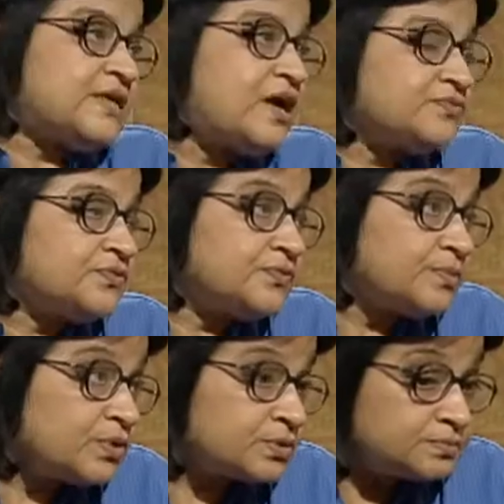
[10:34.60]
half of the
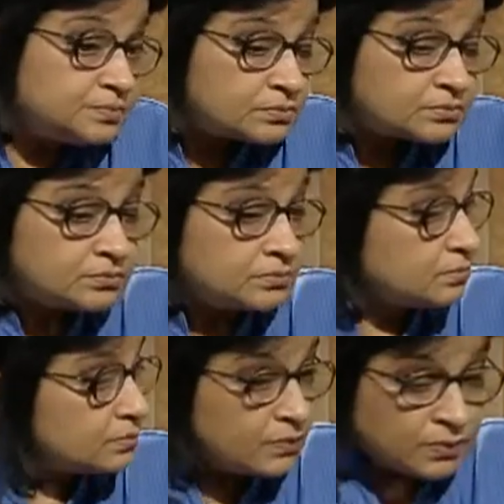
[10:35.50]
book
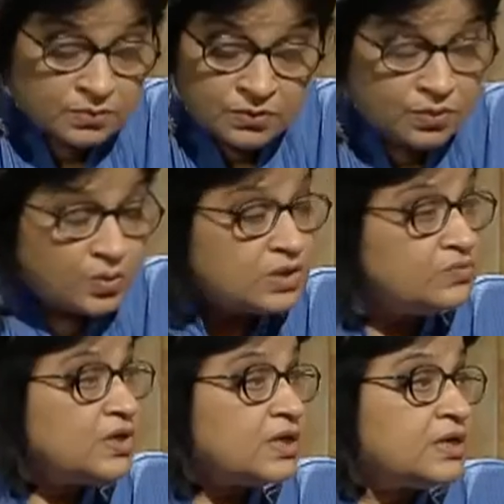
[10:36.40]
when
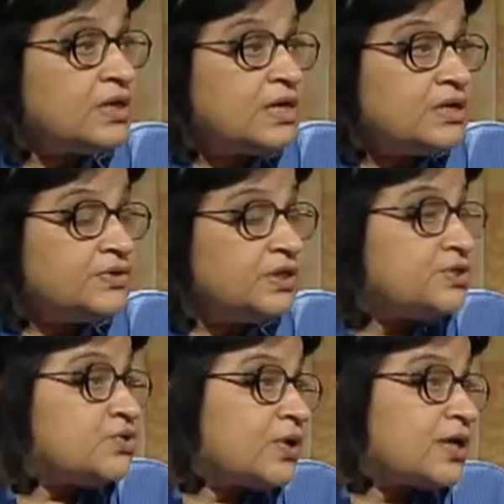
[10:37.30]
we are really
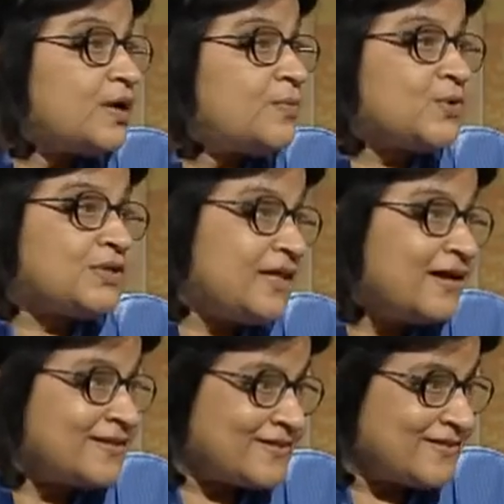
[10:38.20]
talking about the
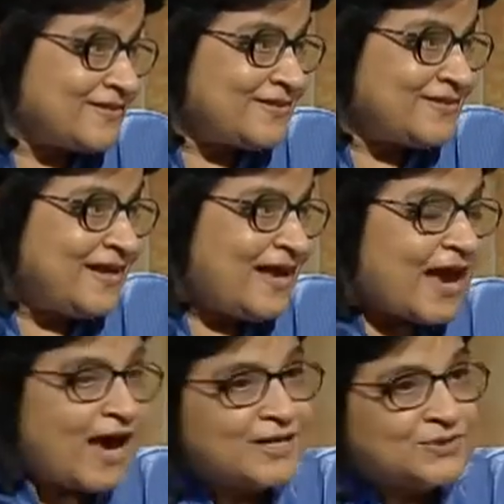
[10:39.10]
youngsters,
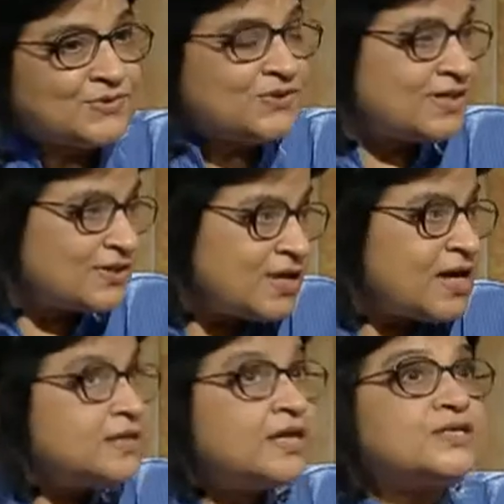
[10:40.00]
and you know,
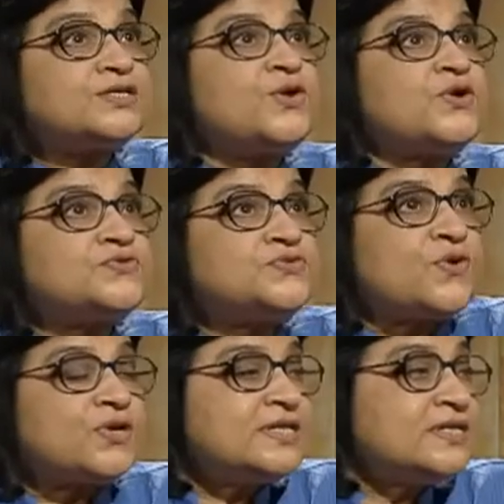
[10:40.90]
there's a lot of
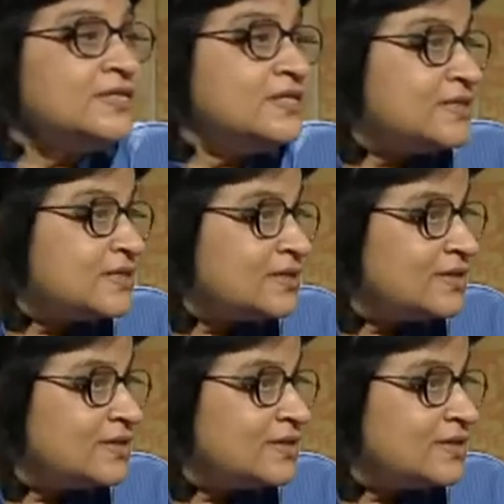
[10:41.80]
sordidness